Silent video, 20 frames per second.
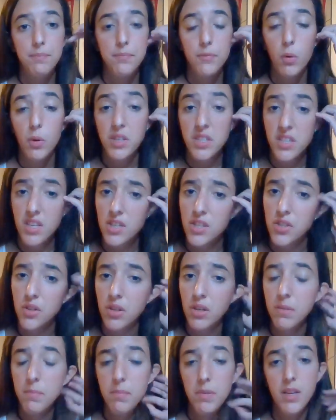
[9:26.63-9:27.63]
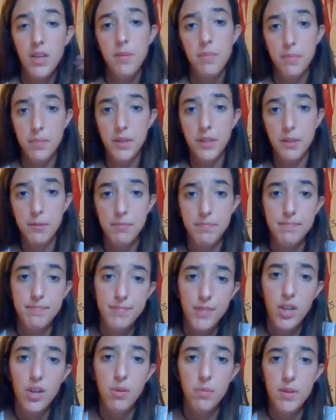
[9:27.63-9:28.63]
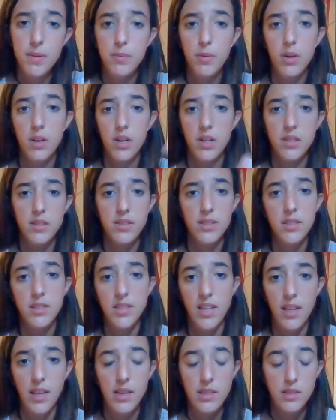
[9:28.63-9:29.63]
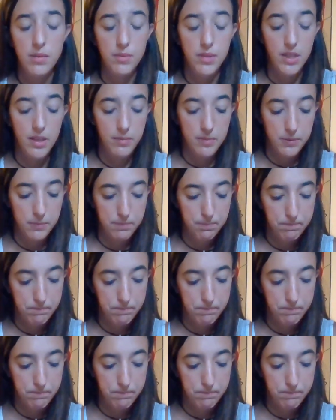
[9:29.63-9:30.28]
which they shouldn't be, but people are silly sometimes.